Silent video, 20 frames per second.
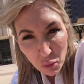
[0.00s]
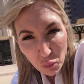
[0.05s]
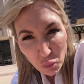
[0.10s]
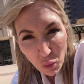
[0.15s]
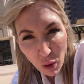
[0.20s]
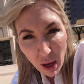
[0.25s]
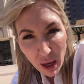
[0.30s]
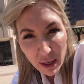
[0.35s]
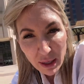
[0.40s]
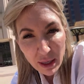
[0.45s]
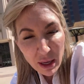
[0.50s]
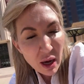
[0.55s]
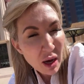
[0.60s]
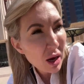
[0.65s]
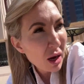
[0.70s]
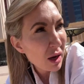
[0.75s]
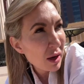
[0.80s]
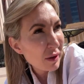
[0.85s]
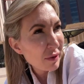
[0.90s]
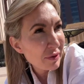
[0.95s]
one
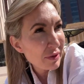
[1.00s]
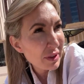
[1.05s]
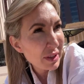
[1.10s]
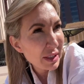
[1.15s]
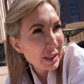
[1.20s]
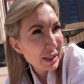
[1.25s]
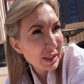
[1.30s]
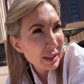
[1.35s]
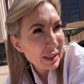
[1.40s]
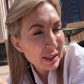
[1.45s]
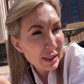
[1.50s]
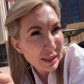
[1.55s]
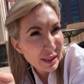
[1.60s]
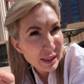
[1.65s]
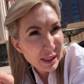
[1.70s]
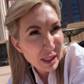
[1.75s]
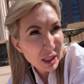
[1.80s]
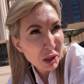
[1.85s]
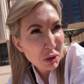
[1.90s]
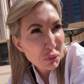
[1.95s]
of the
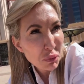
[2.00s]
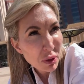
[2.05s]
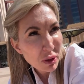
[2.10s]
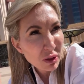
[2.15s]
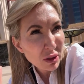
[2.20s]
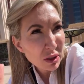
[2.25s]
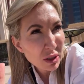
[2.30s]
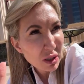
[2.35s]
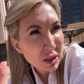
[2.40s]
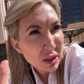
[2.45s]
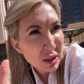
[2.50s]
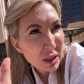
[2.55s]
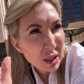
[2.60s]
Gilbert